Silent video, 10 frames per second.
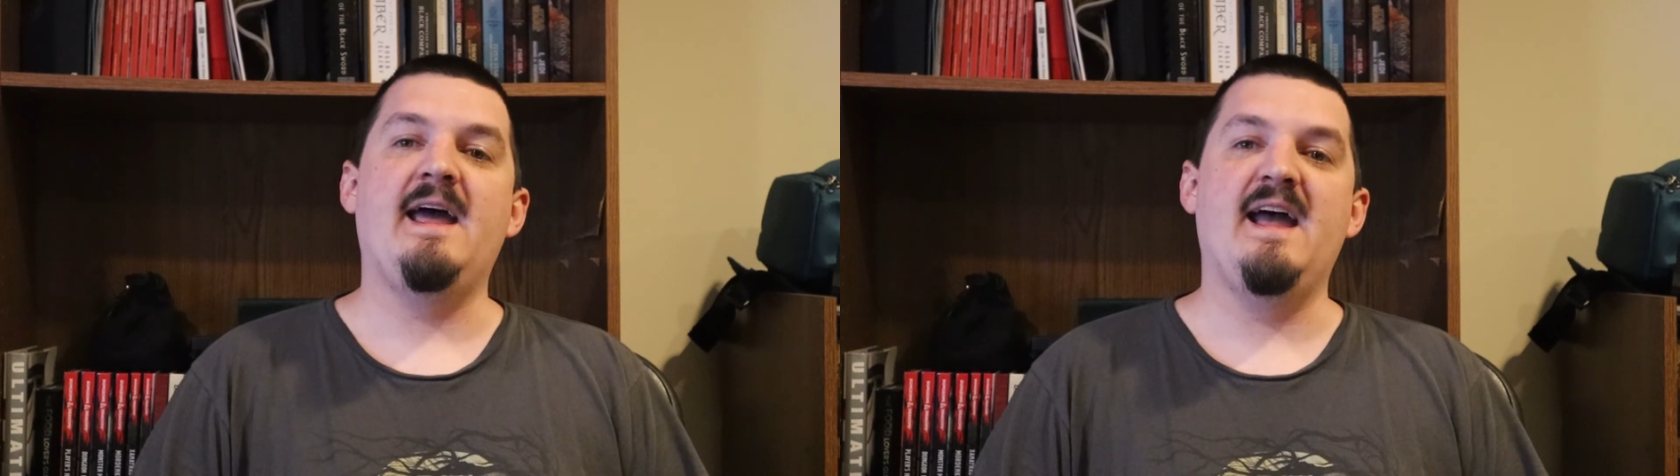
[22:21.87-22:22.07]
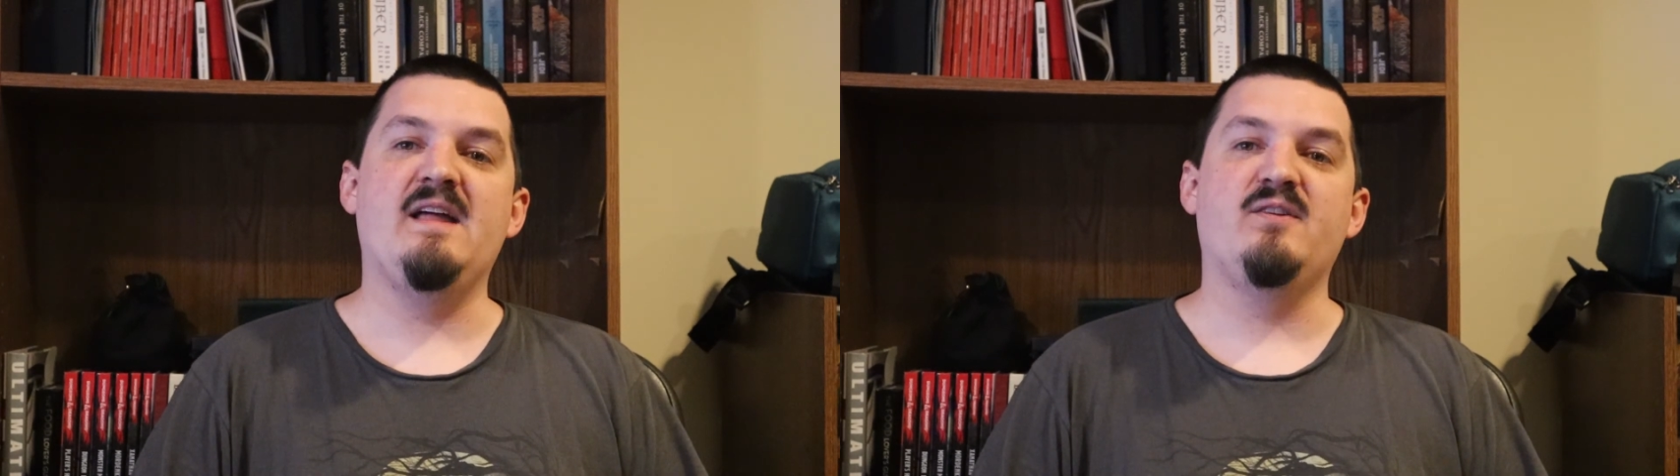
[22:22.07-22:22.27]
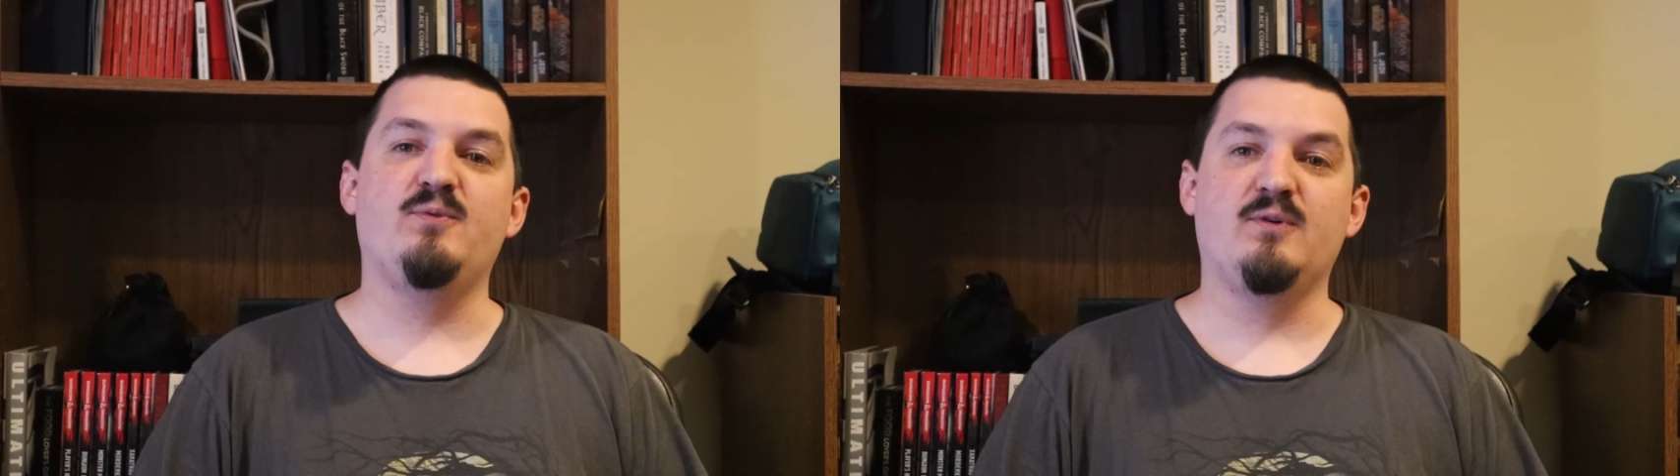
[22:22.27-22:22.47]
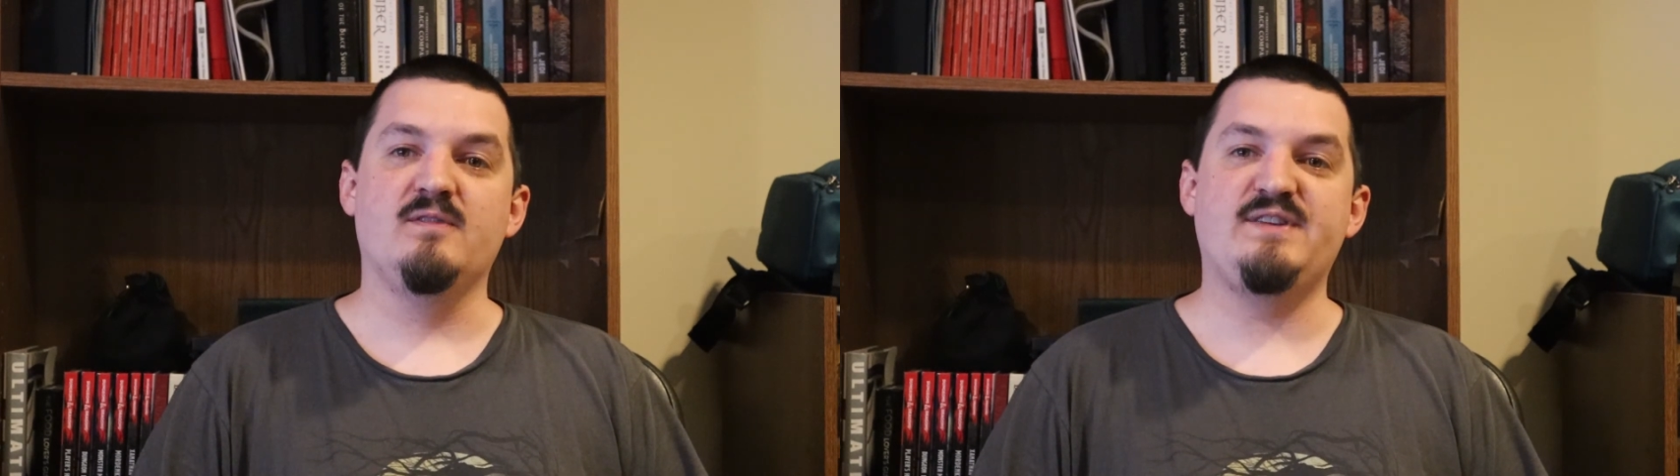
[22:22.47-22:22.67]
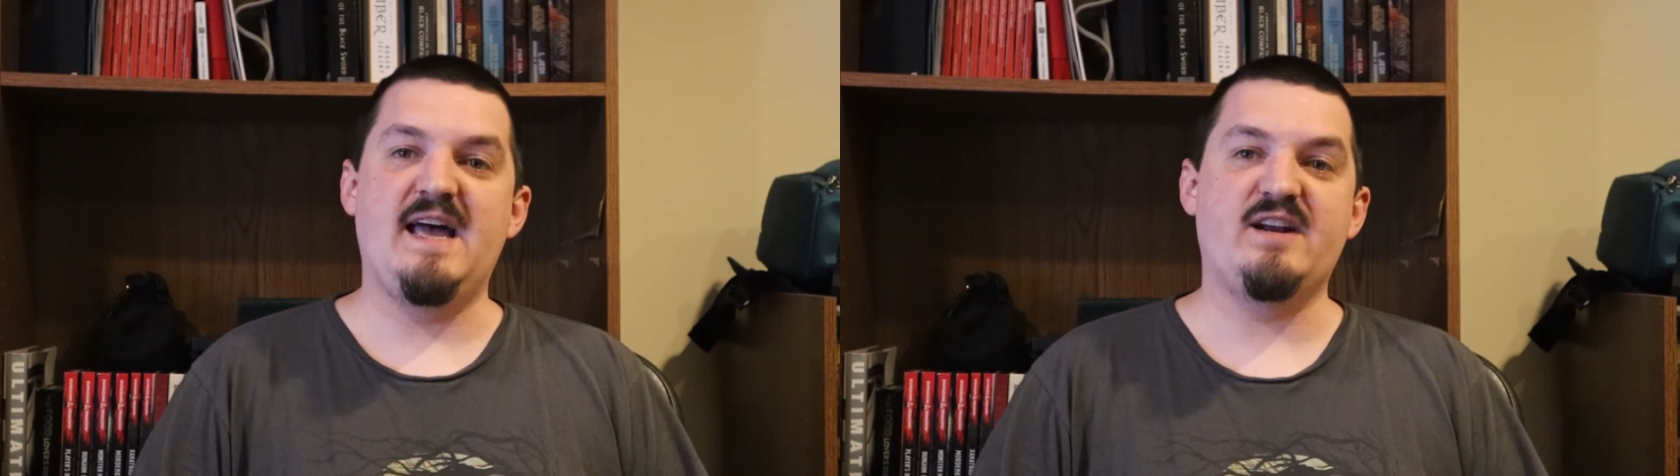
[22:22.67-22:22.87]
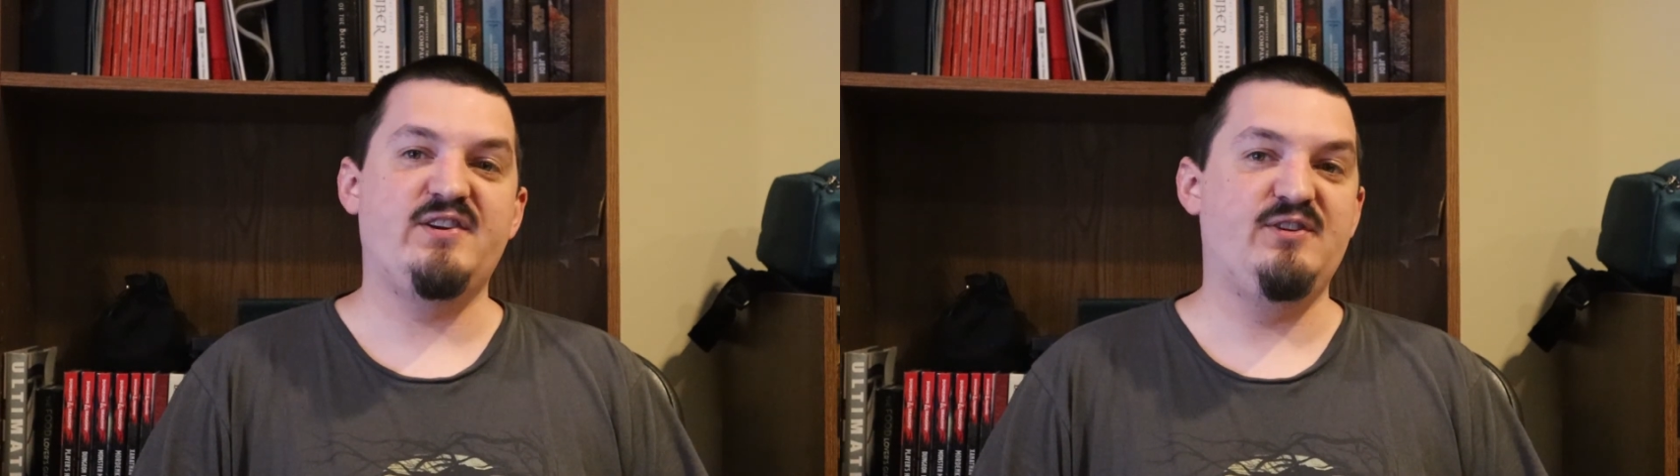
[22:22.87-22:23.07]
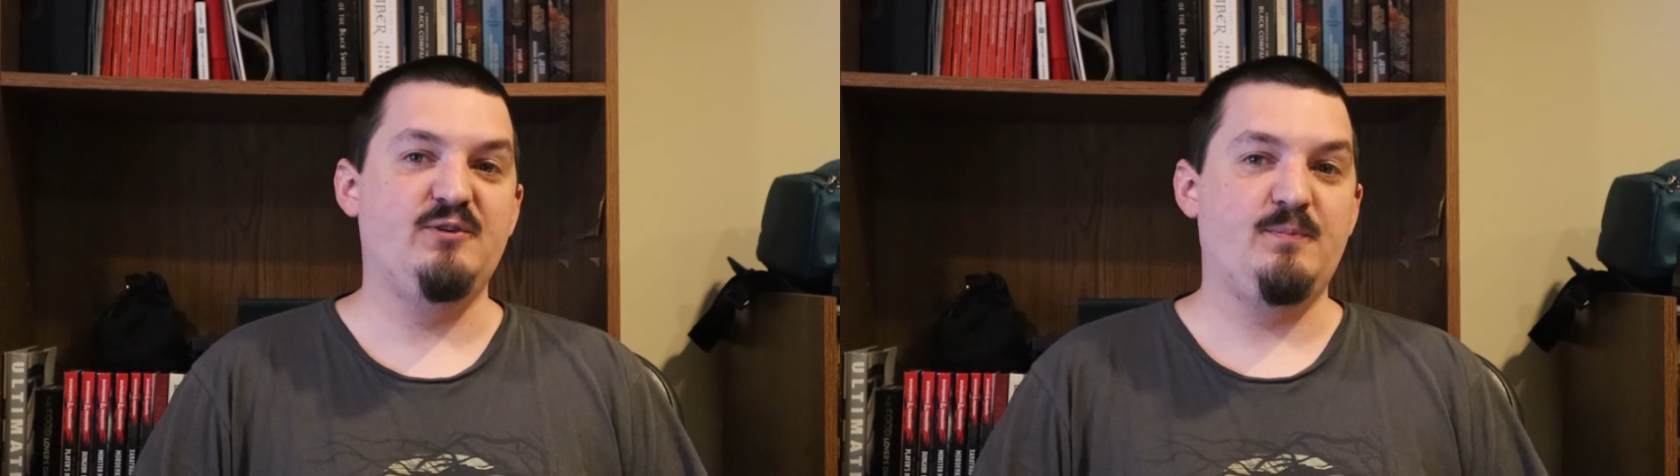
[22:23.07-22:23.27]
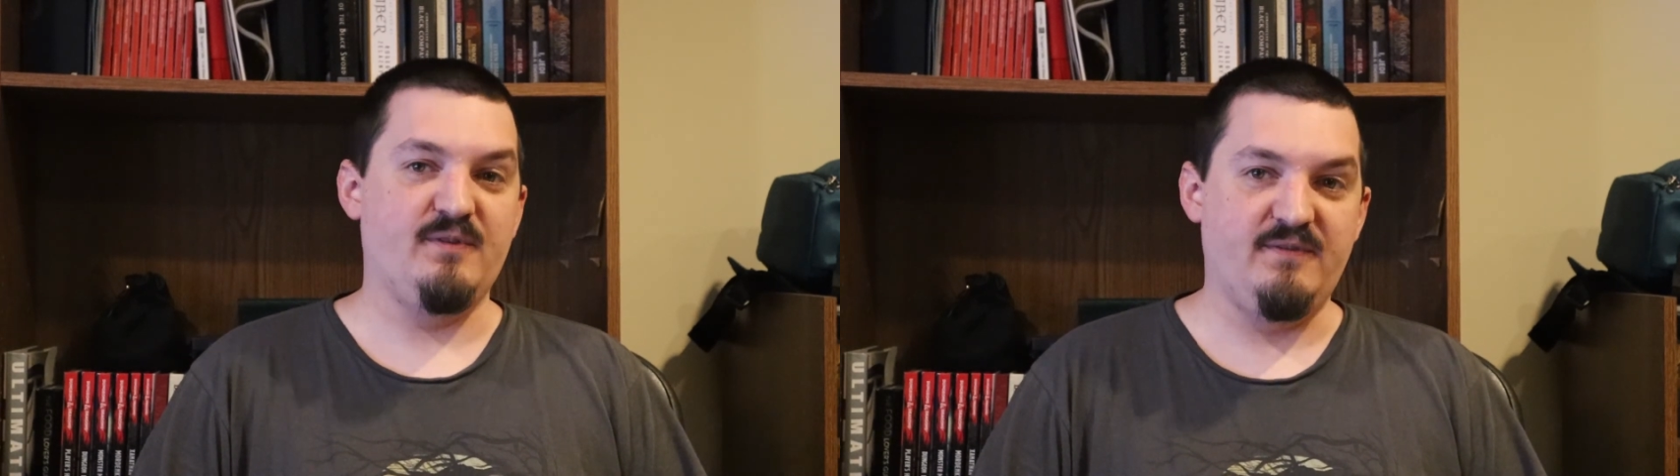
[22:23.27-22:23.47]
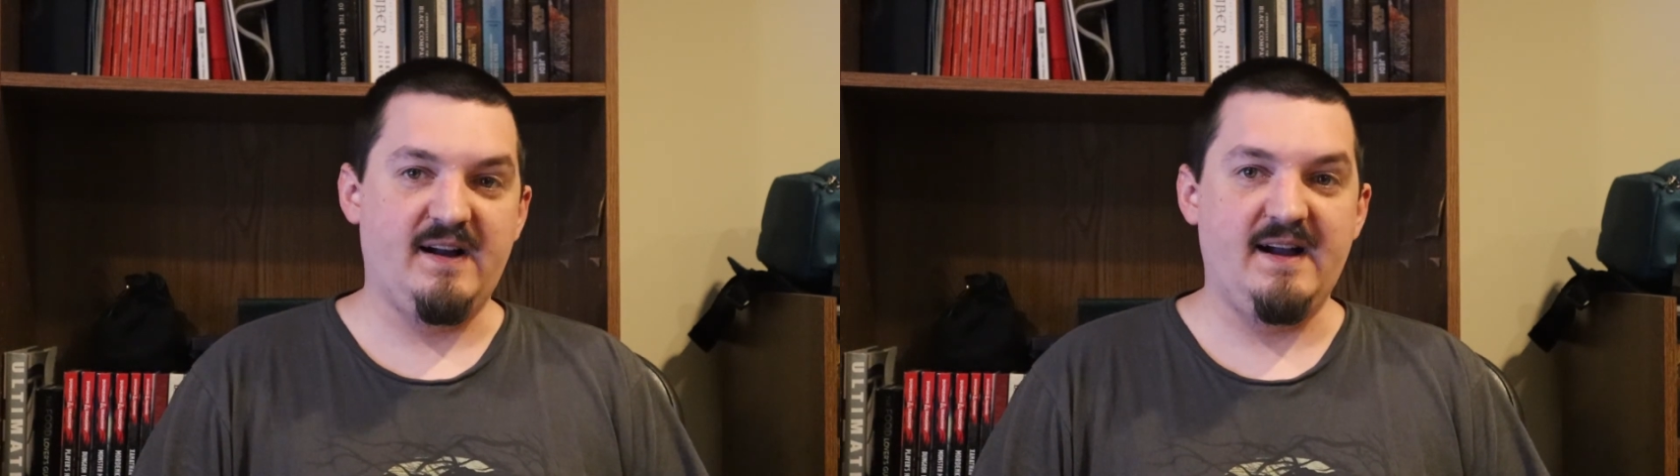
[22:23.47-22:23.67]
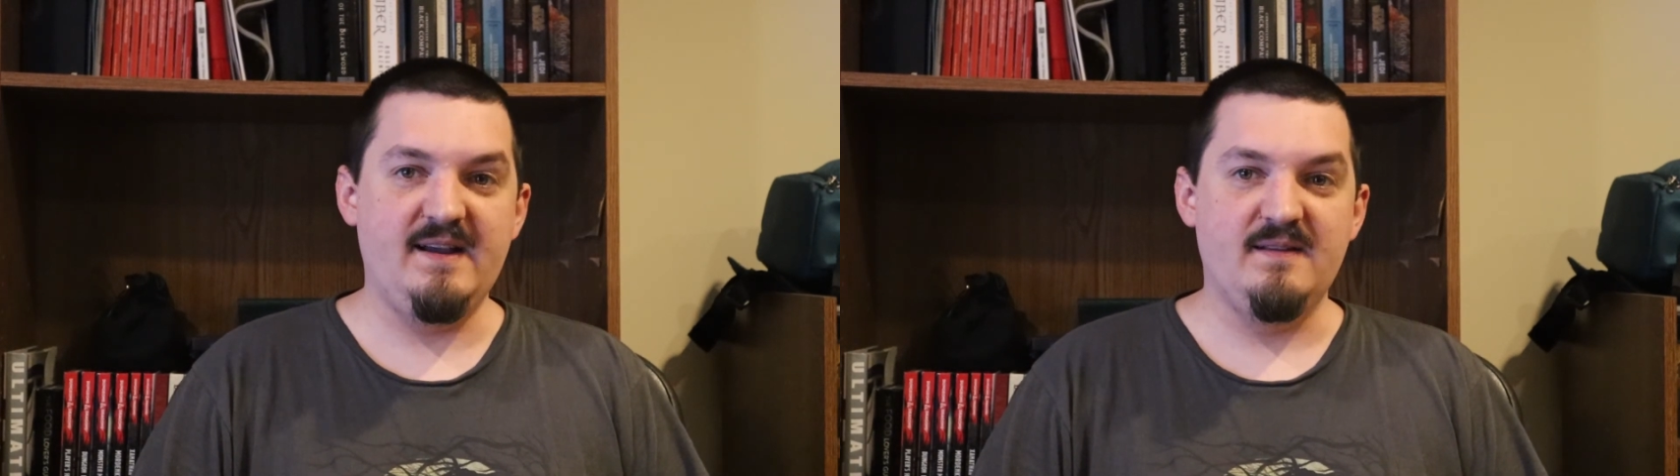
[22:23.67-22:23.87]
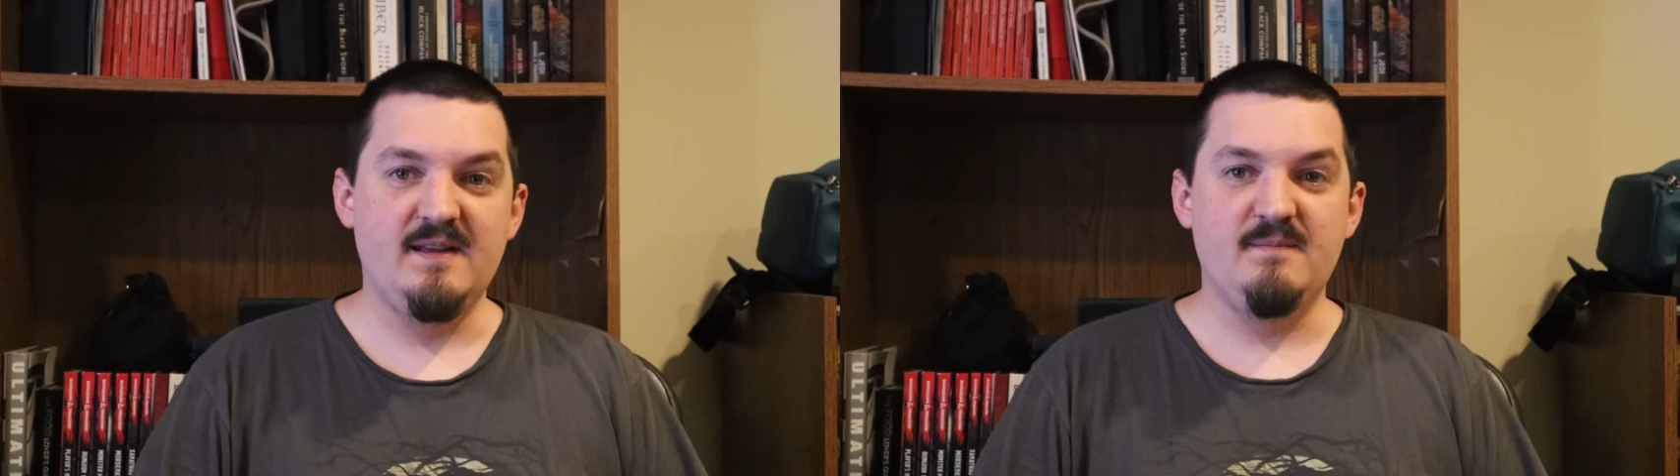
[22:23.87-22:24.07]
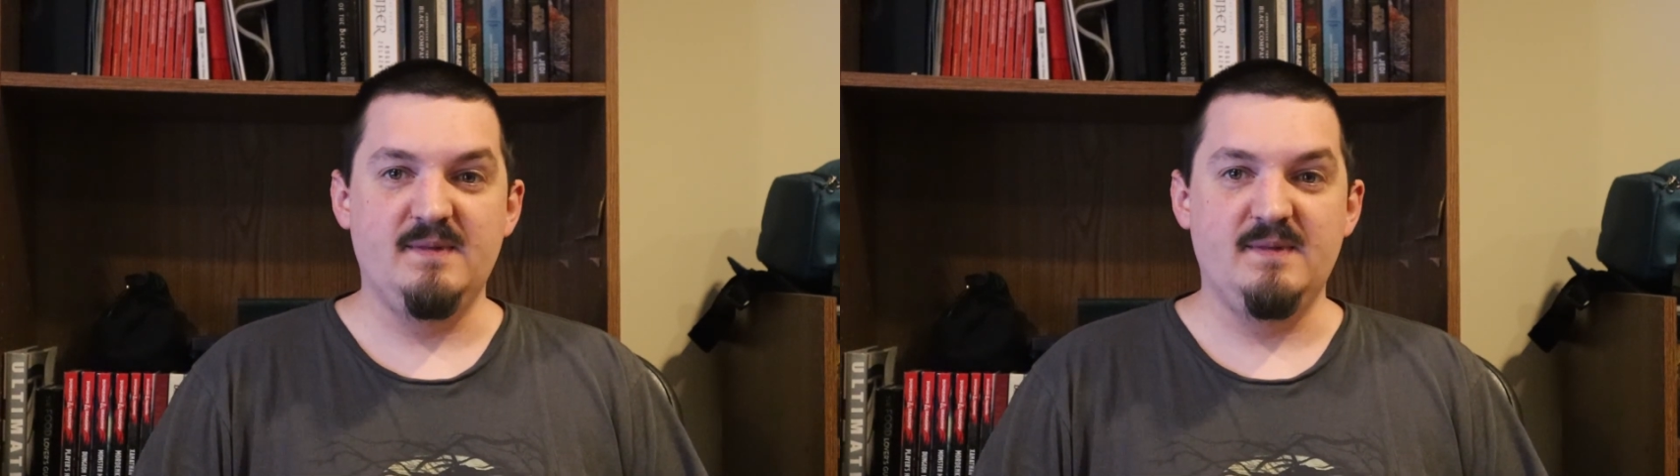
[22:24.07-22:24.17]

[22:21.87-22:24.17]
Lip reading: and the dwarves actually do provide